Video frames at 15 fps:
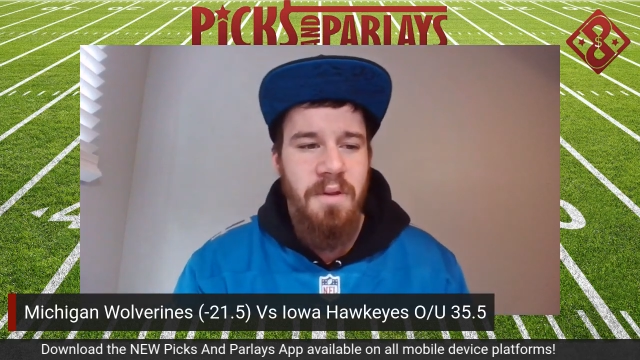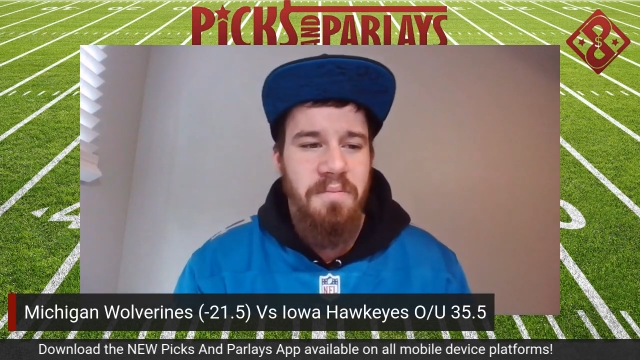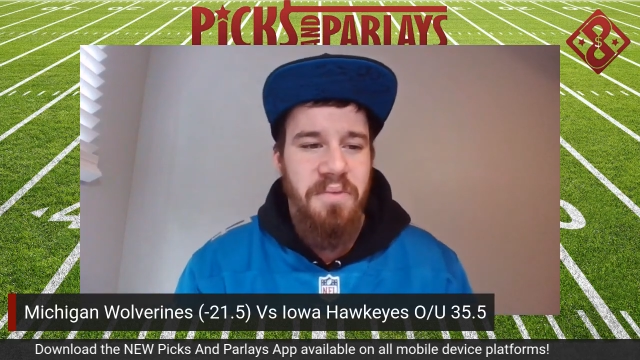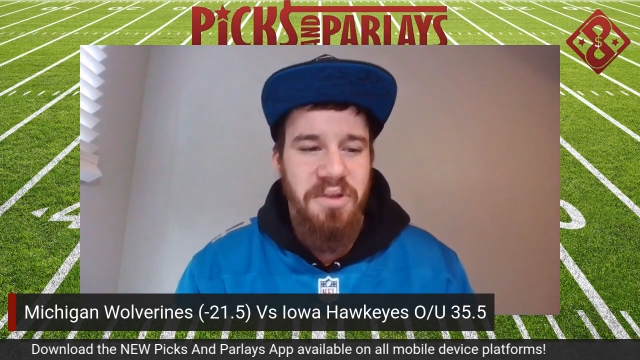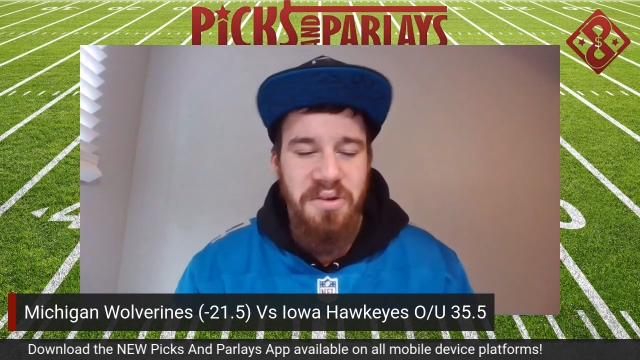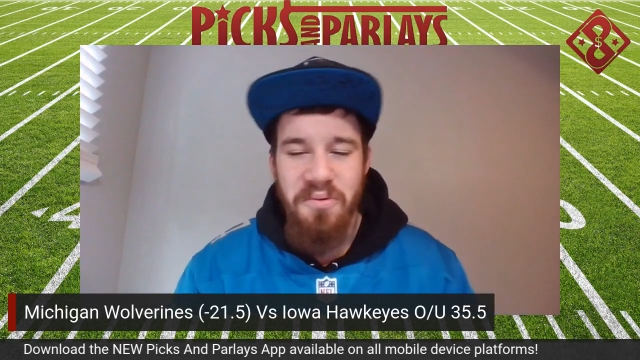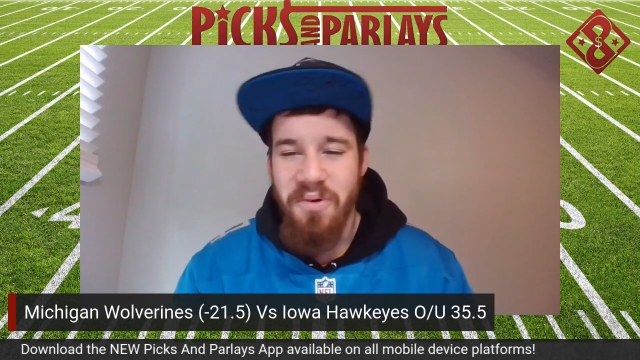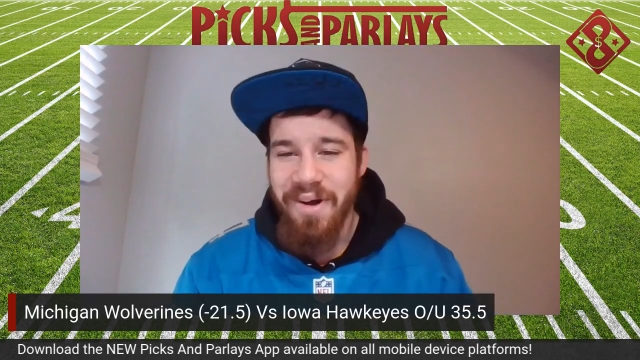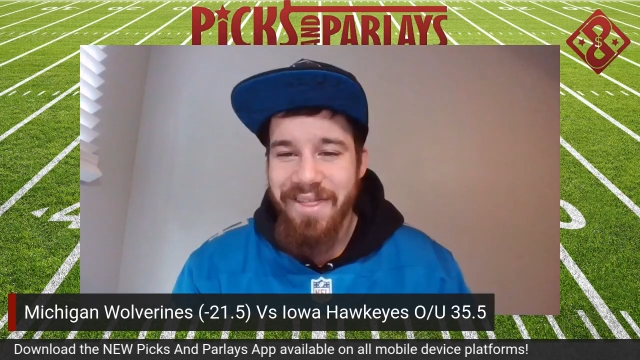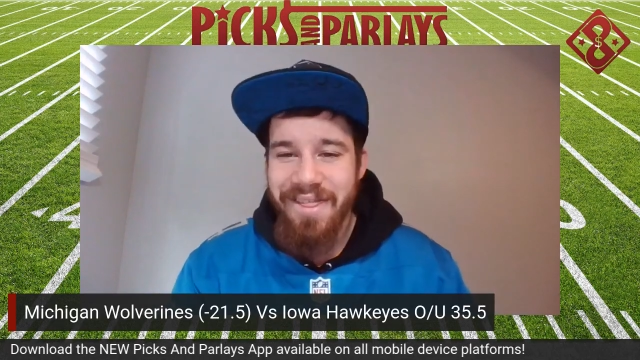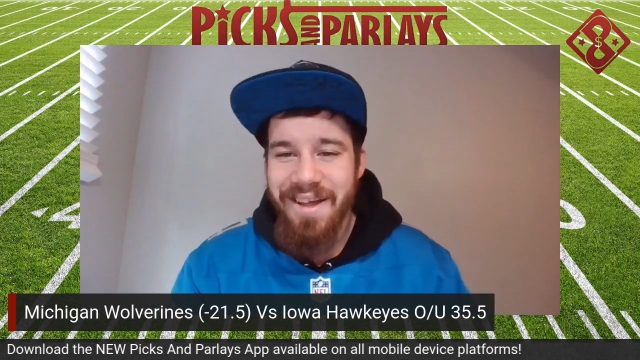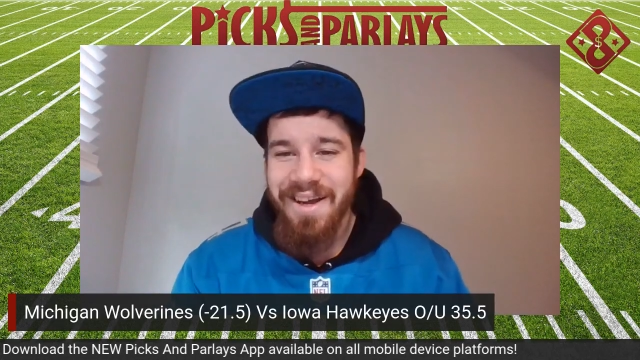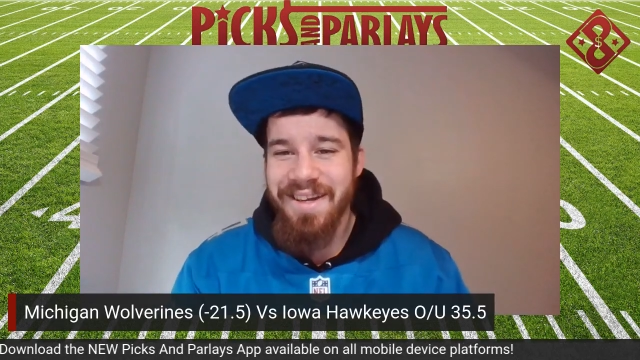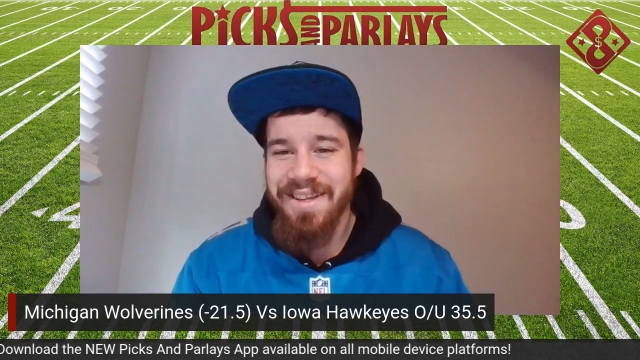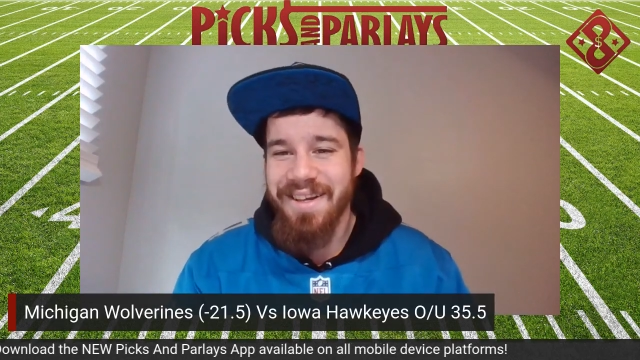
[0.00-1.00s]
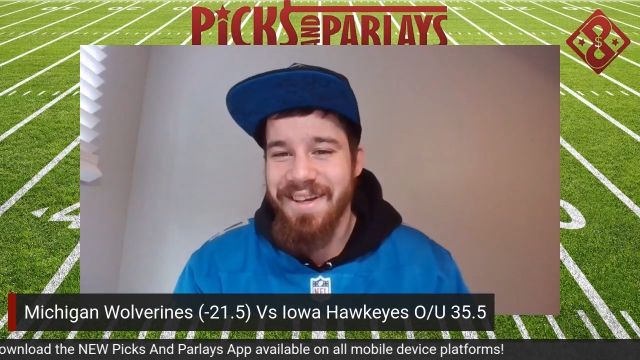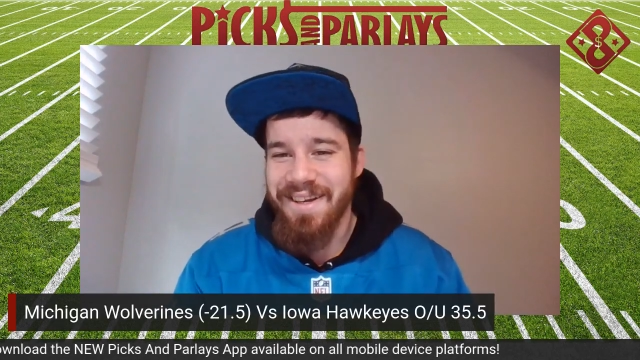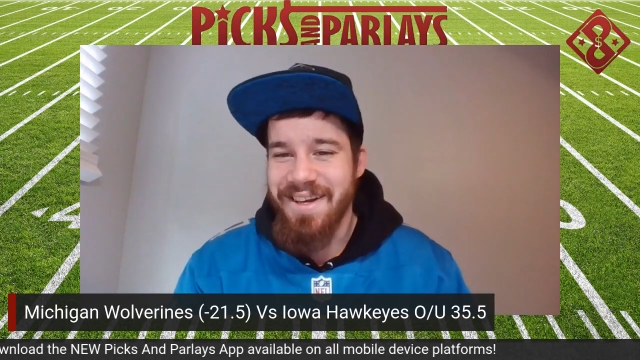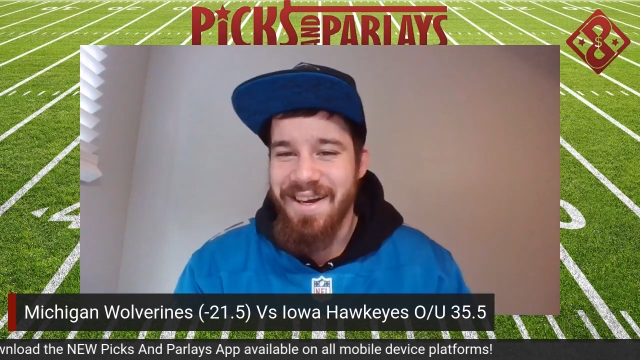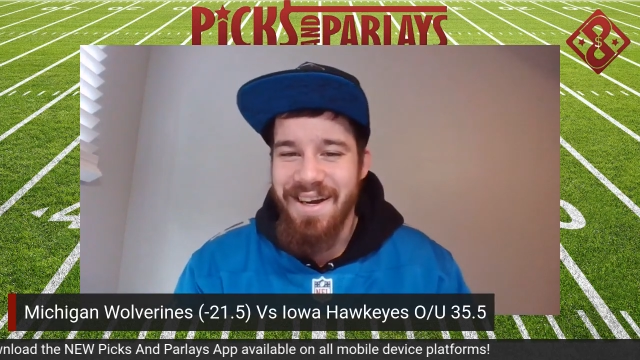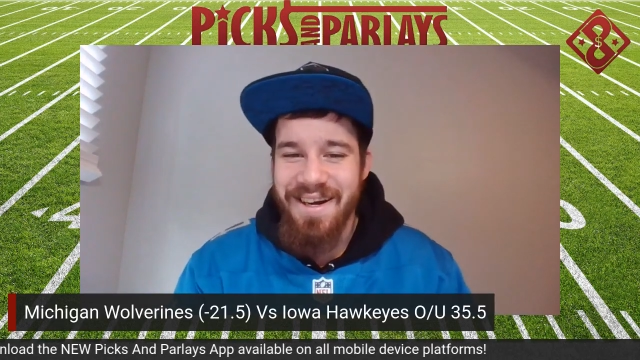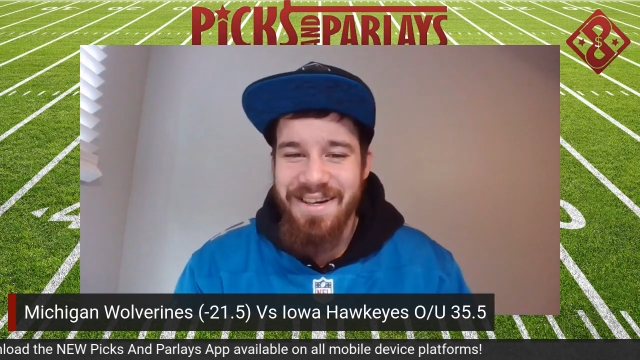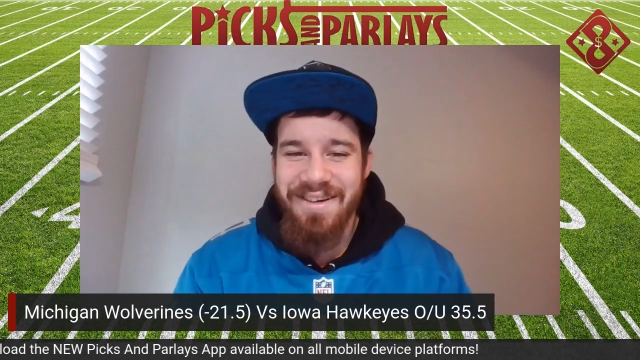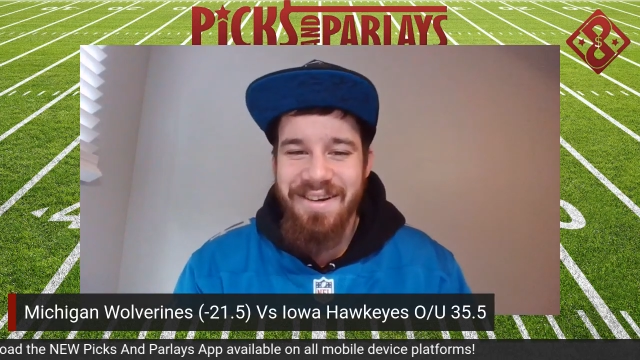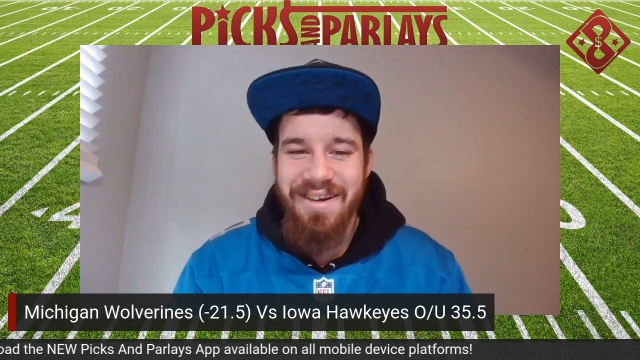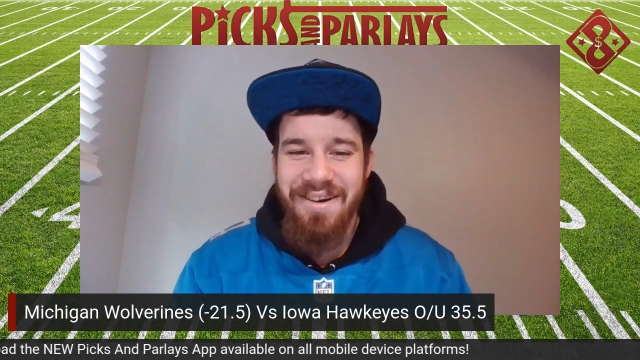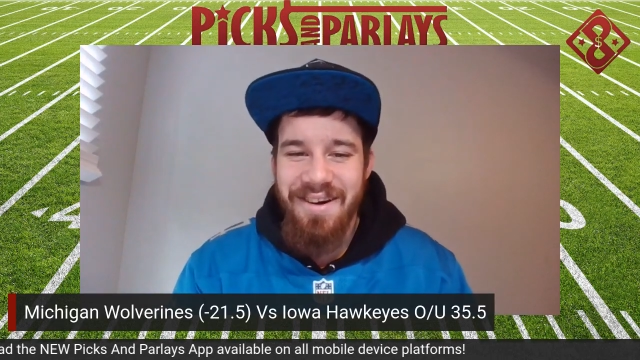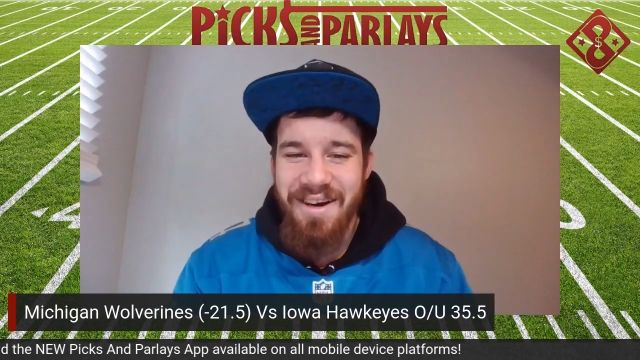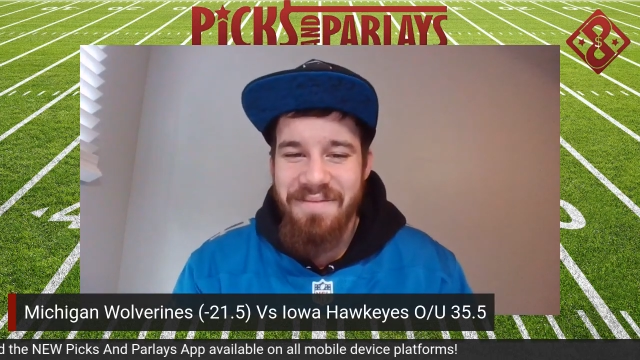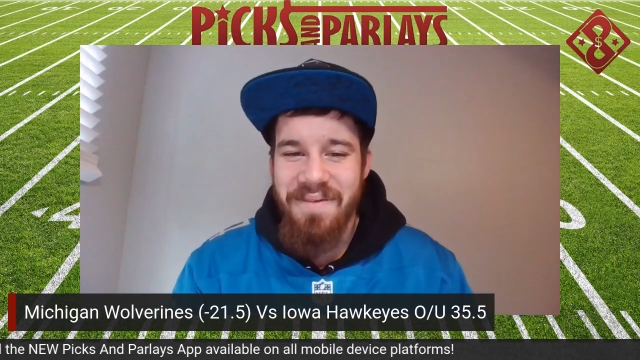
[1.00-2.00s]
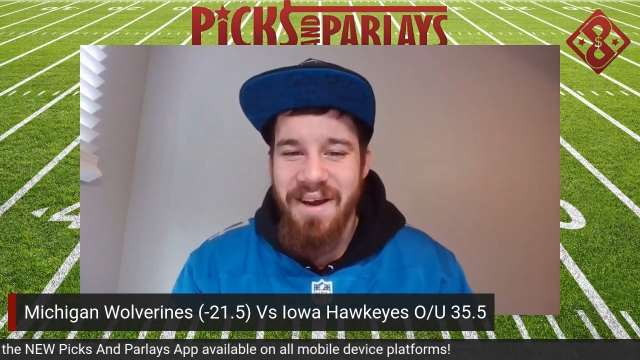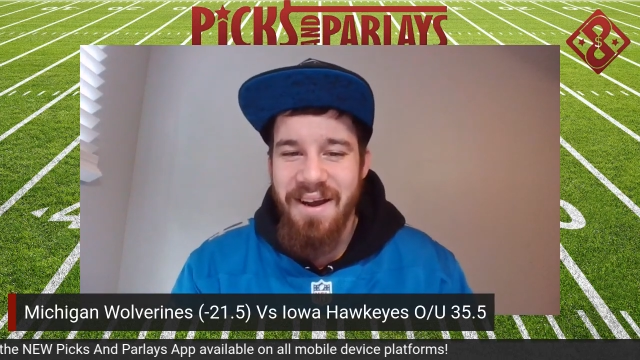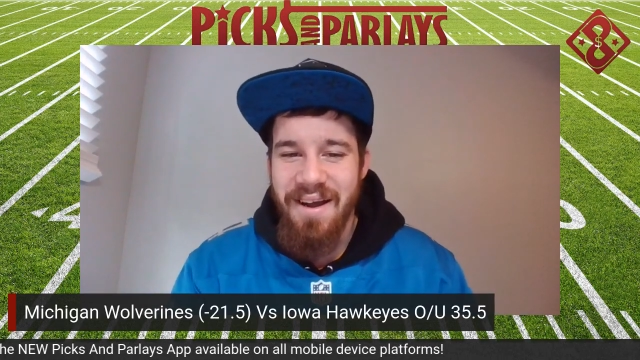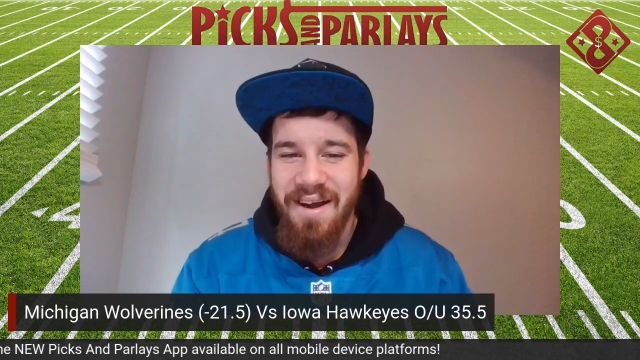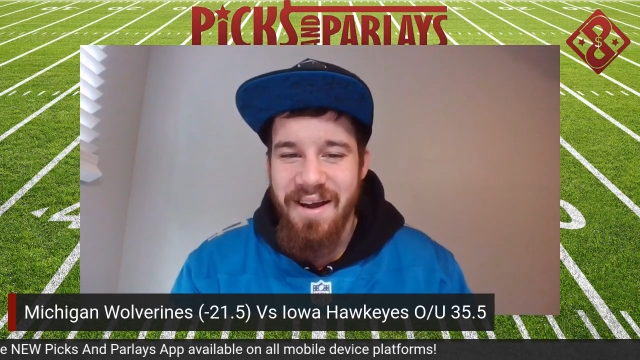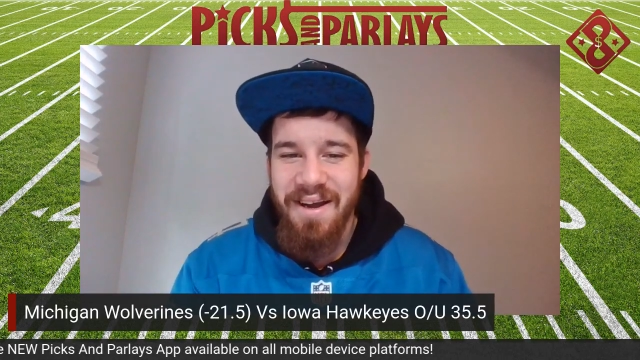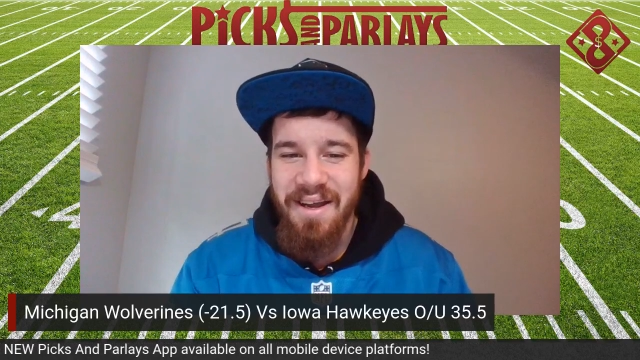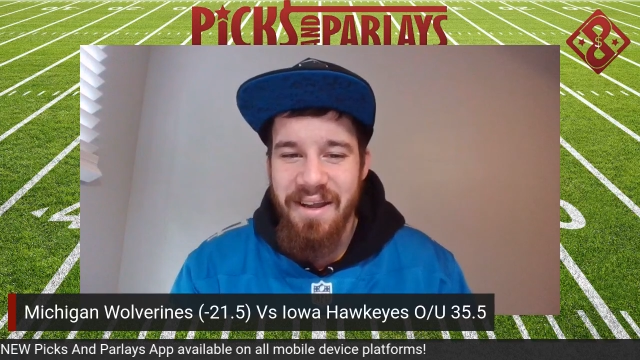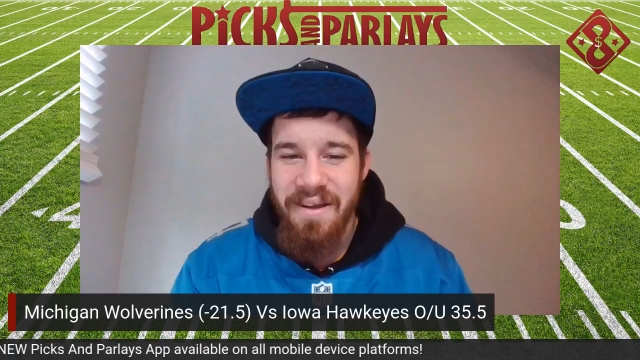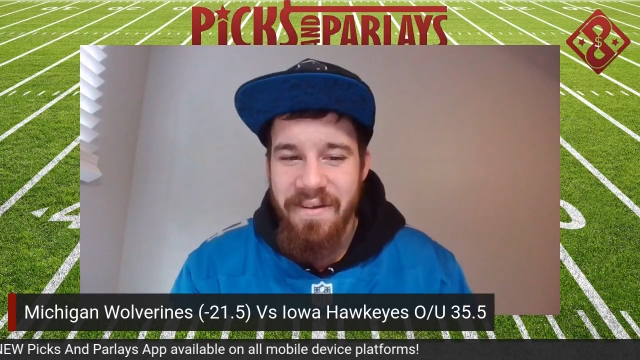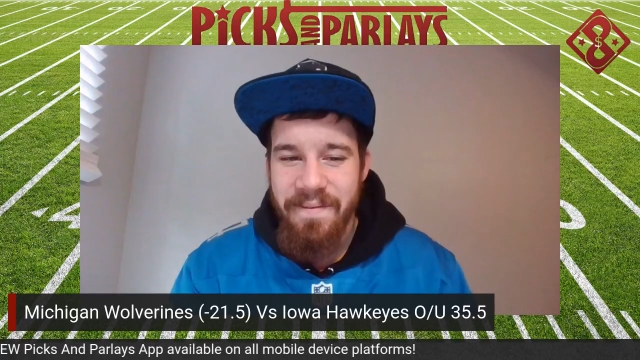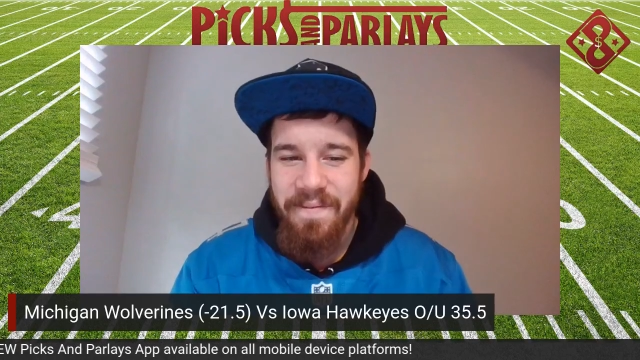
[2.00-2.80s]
But the one line that kind of caught my eye